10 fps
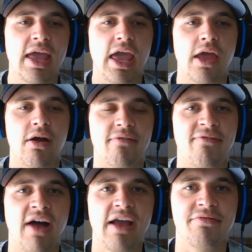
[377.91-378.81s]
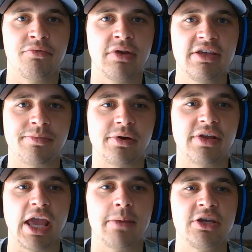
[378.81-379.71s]
and on 5 threes per
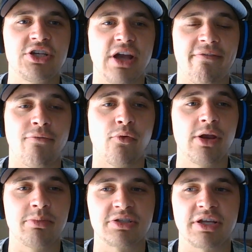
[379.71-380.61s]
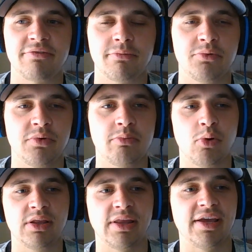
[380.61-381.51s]
game, he shot 40% from
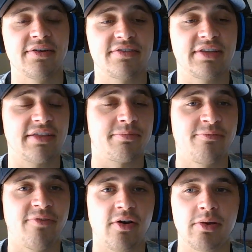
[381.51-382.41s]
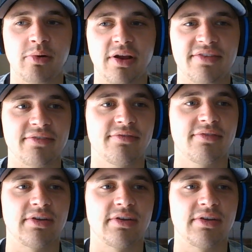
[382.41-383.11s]
3-point land, so that's very impressive.